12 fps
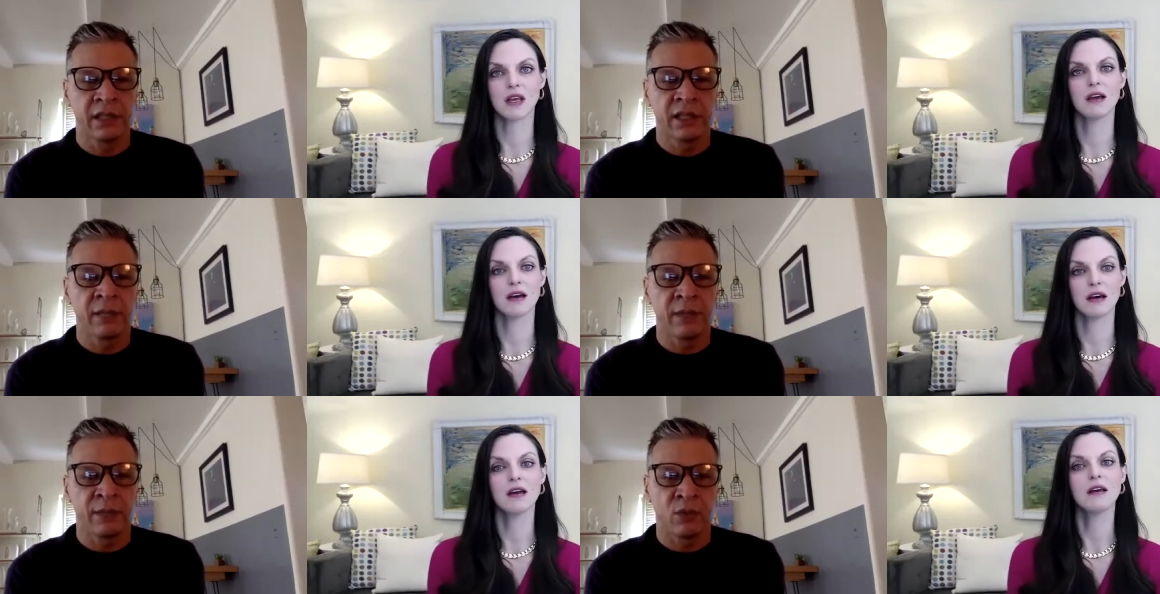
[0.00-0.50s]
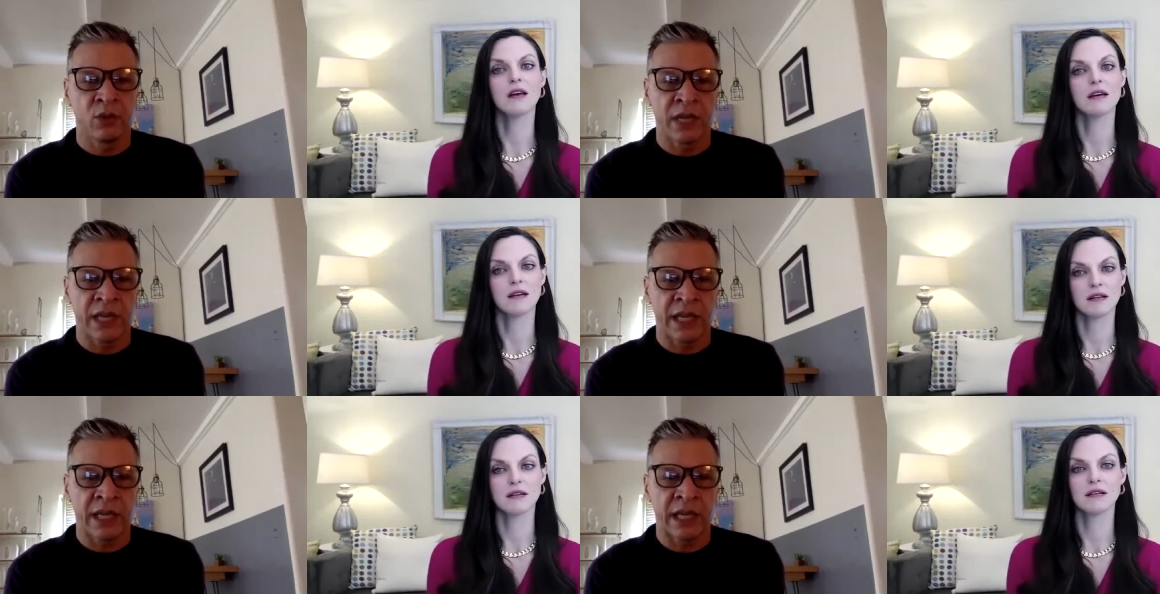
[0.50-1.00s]
Speaker 1: And mm-hmm. people were
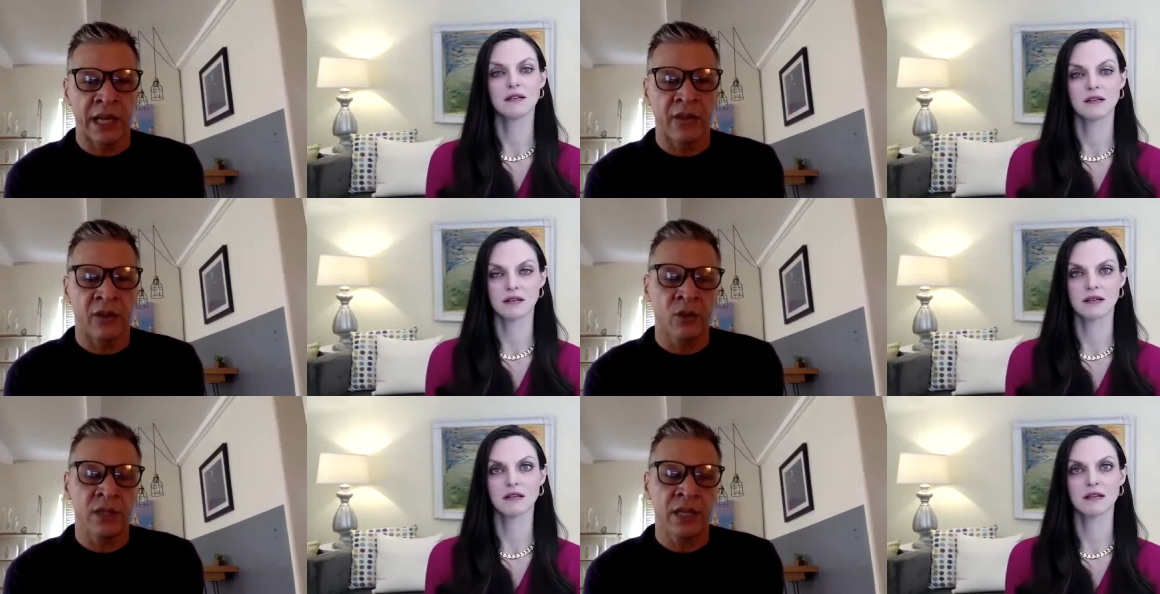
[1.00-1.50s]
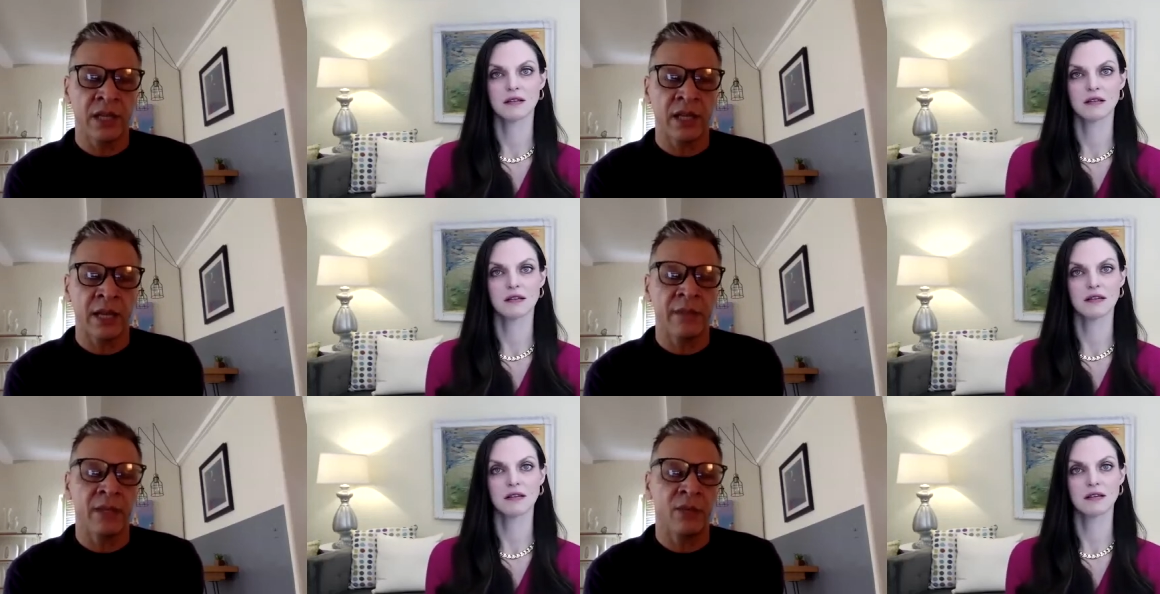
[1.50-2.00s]
getting together. It was like, I
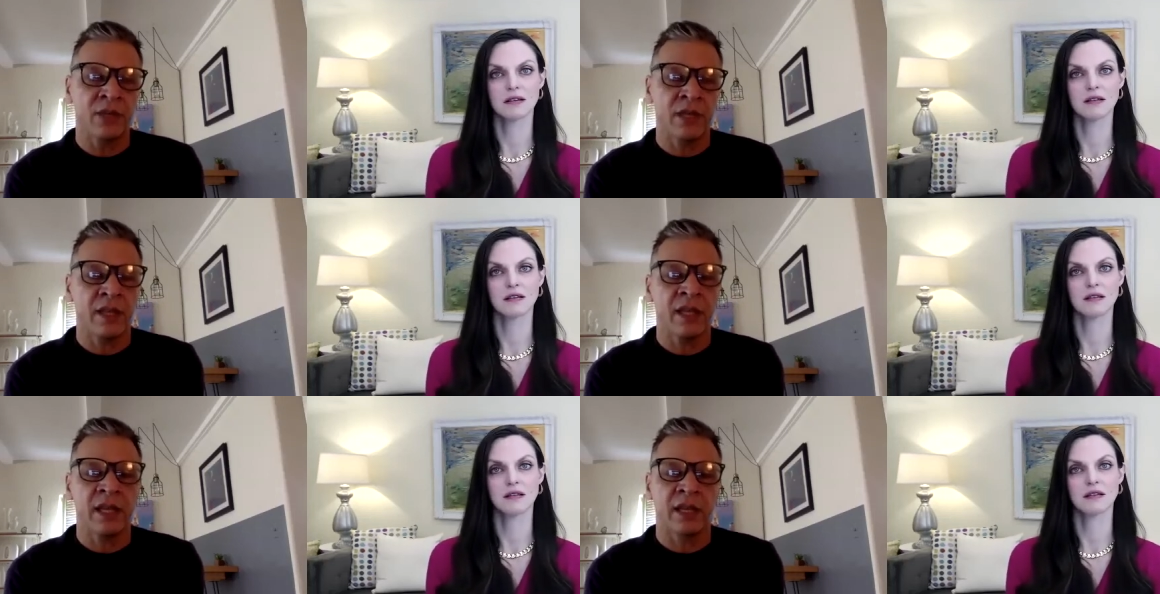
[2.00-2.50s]
mean, it was a thing.